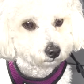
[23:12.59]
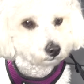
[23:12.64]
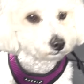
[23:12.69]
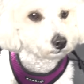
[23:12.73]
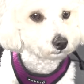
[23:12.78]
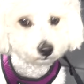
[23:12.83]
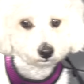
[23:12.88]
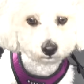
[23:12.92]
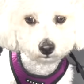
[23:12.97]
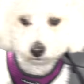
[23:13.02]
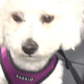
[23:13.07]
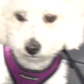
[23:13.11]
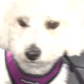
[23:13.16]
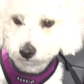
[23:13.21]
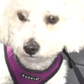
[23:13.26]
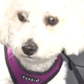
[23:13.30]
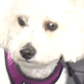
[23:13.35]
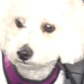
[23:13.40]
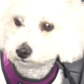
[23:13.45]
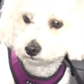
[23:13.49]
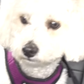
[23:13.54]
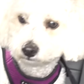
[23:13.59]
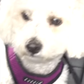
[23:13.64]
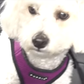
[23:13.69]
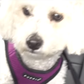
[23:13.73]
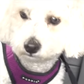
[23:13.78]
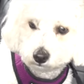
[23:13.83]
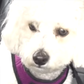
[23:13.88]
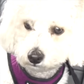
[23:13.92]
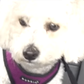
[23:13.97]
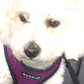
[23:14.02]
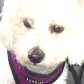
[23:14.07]
We start to dance and
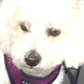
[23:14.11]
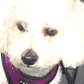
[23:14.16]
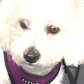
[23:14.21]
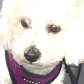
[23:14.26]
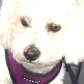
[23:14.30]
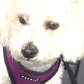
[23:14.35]
I'm singing